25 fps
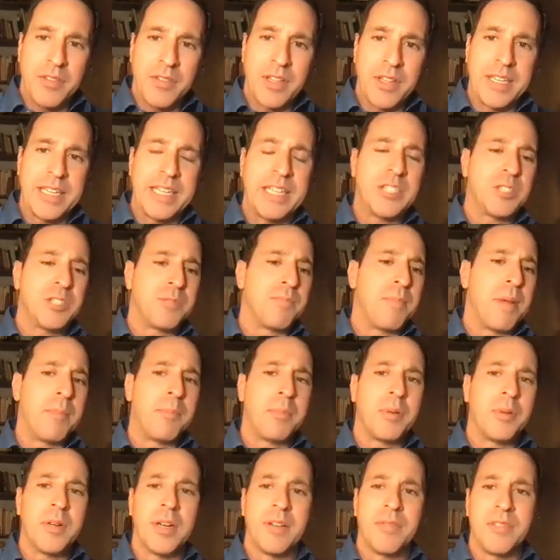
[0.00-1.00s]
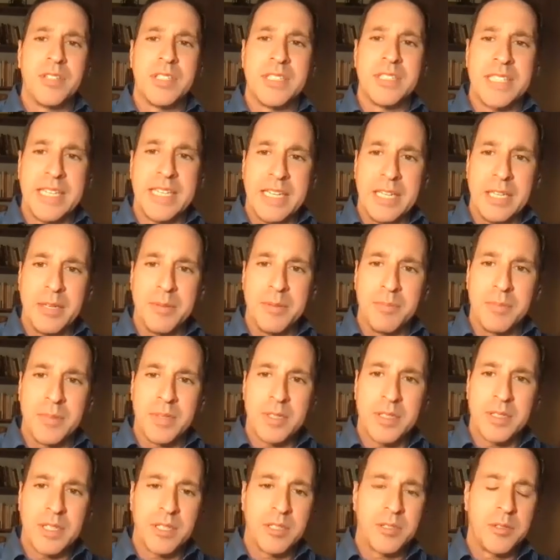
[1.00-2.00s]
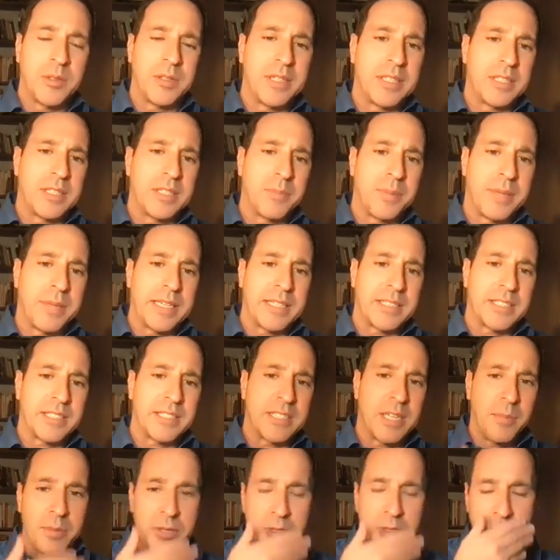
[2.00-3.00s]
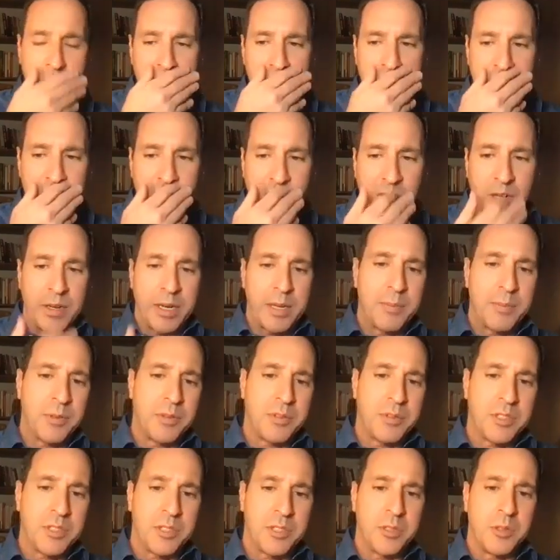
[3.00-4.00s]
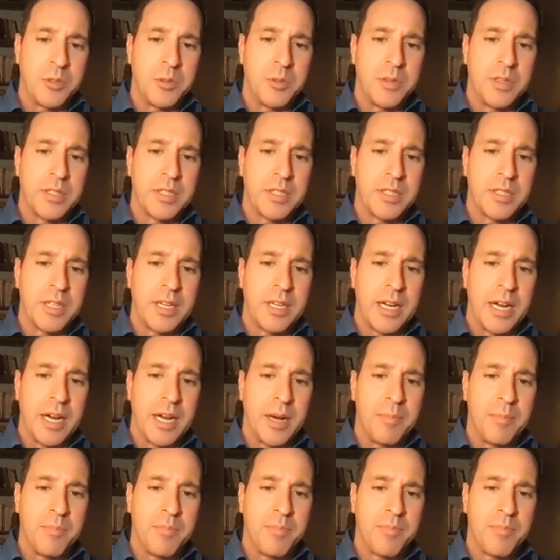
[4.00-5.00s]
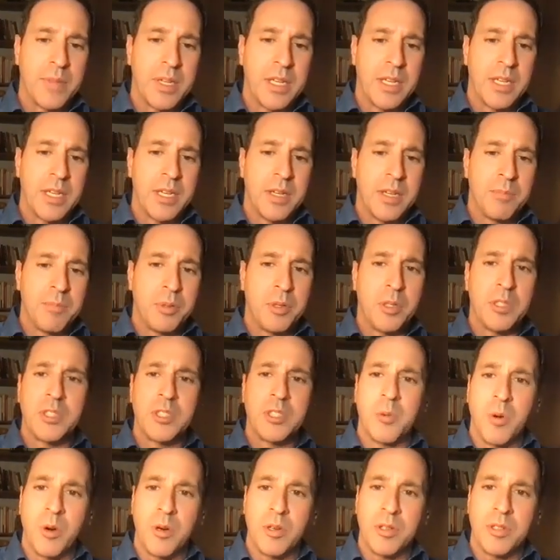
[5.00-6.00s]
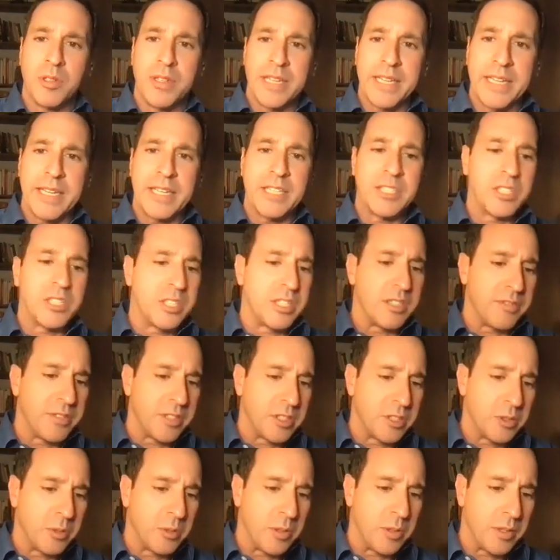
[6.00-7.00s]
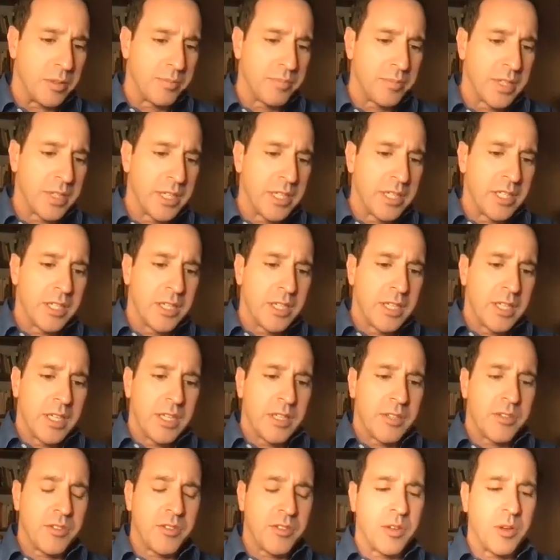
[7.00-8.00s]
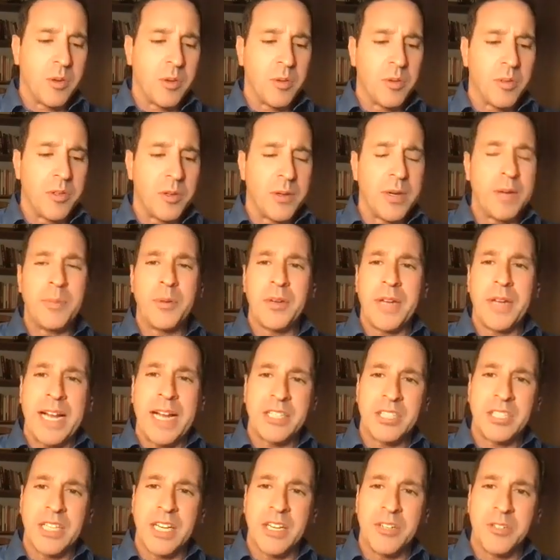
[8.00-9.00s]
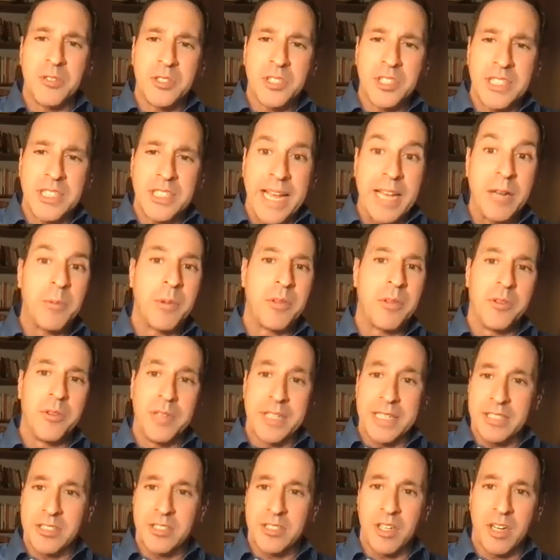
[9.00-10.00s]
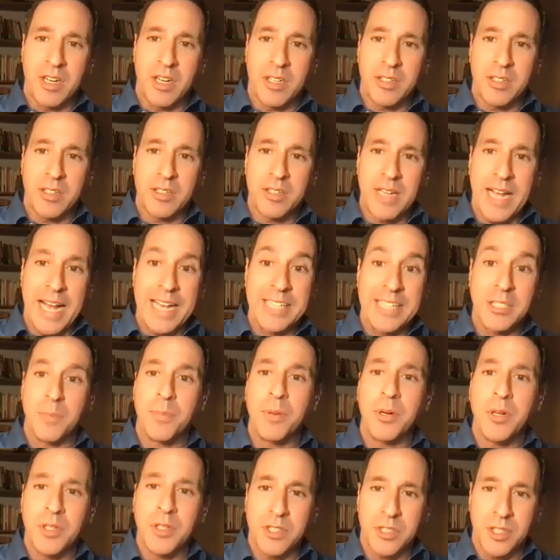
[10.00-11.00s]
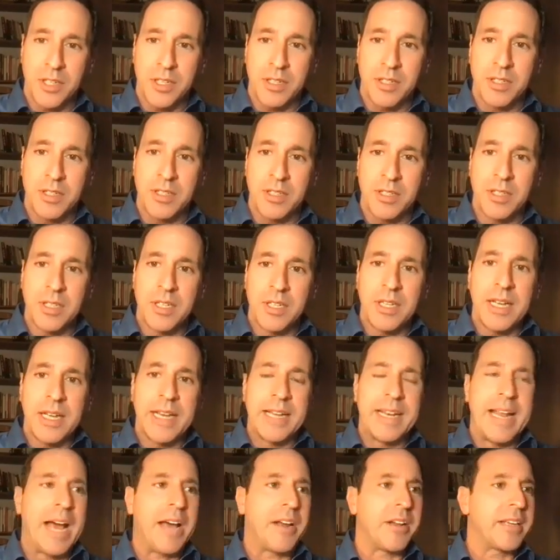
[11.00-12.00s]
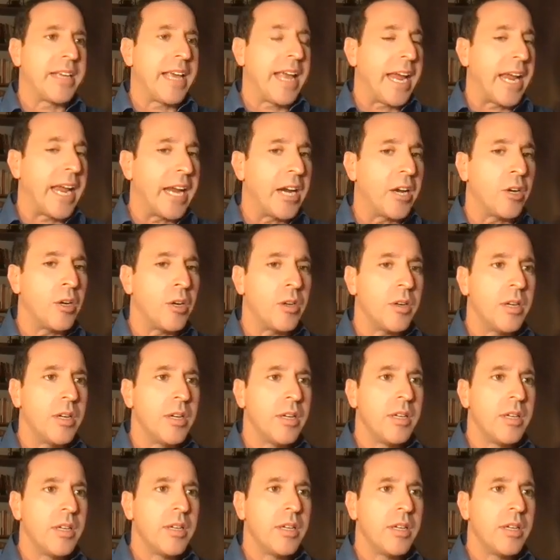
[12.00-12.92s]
that each member of the team, including the PSWs, are able to put toward each individual. So they're able to actually understand what their needs are as a person and how to care